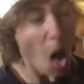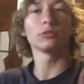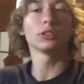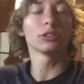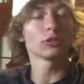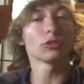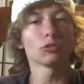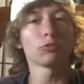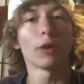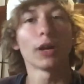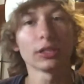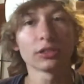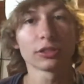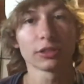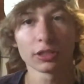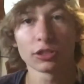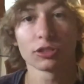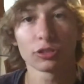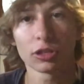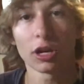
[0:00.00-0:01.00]
This is why it's
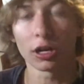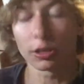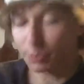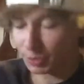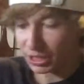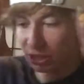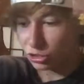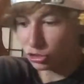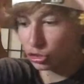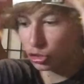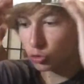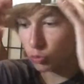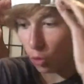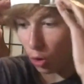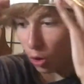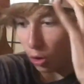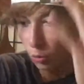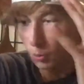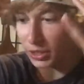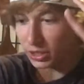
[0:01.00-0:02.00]
going to suck, because you
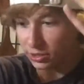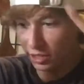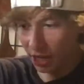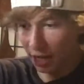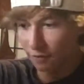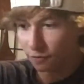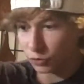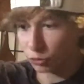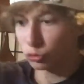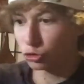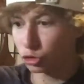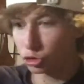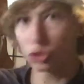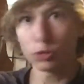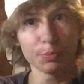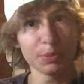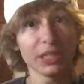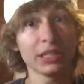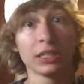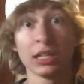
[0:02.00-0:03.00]
always have those
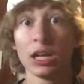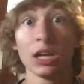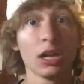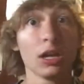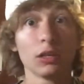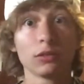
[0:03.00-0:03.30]
stupid,